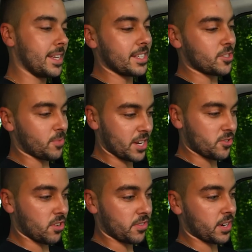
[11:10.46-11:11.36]
it is a Range
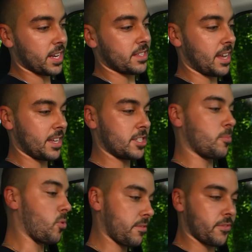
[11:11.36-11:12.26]
Rover. It's a
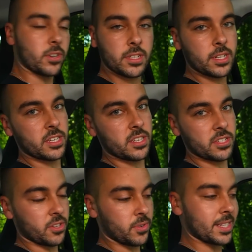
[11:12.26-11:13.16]
Sport First Edition,
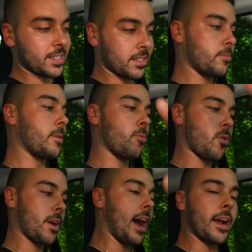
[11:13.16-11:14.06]
so it is a little bit
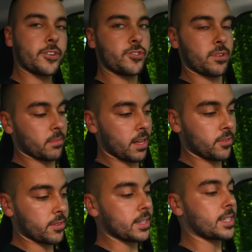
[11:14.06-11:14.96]
more higher trim
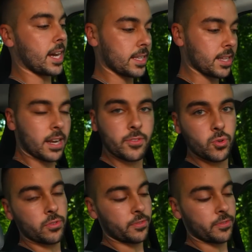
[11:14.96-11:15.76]
level. It's got a lot of cool